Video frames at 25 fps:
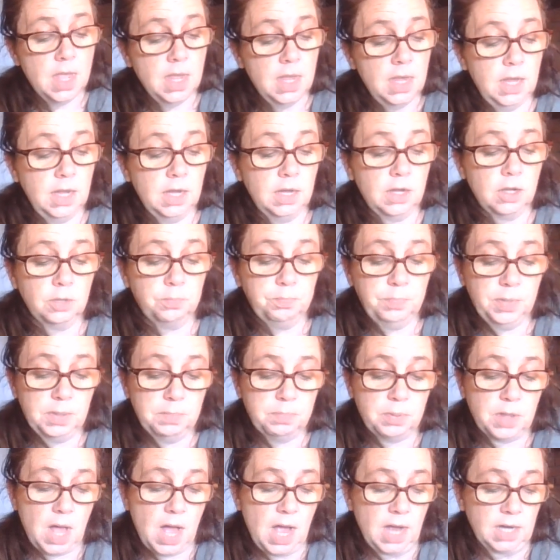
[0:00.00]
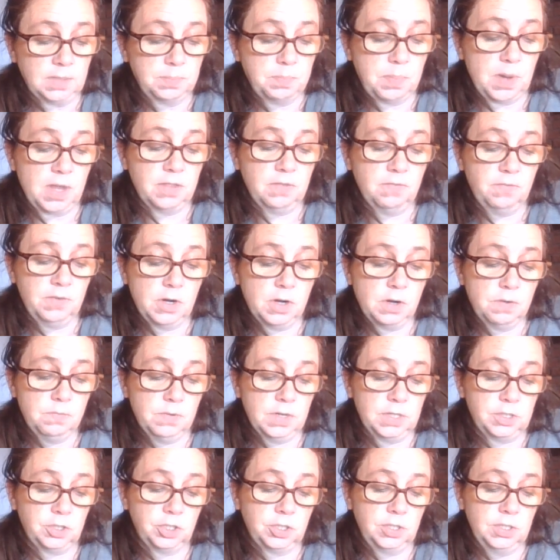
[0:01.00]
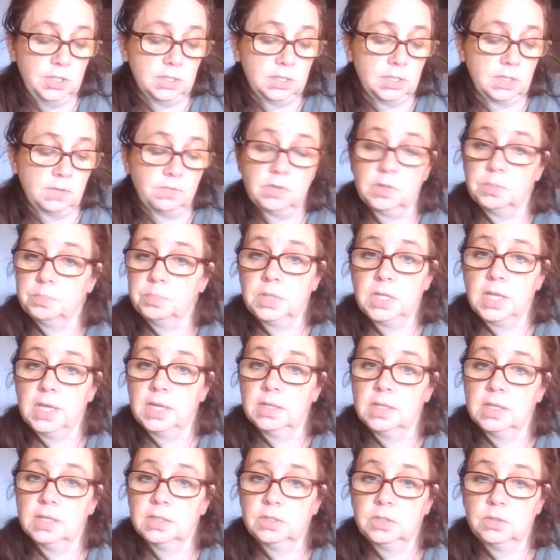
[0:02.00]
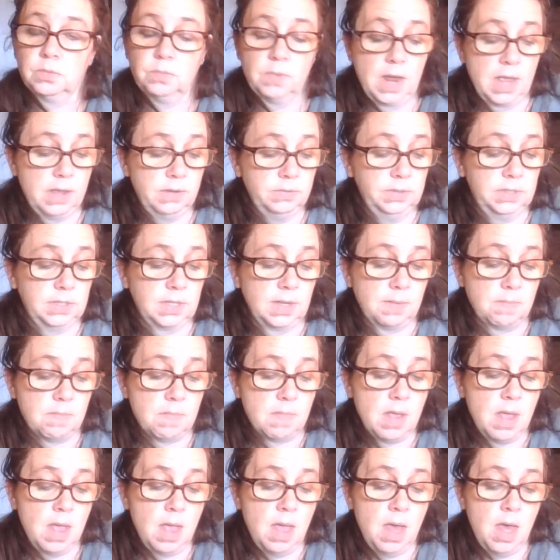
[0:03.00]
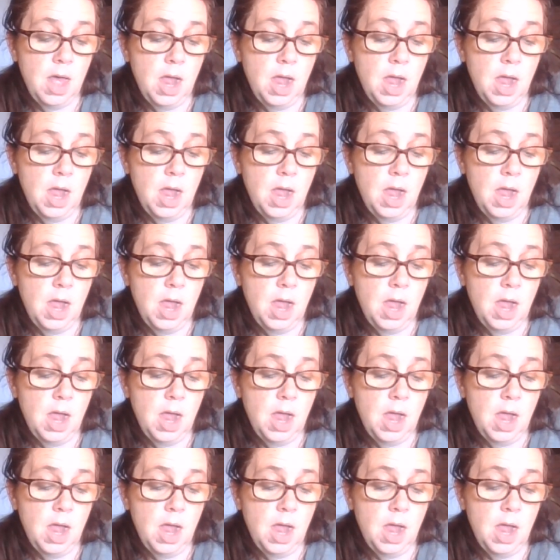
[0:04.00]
he could be blocked by the very richness of the play that surrounds him.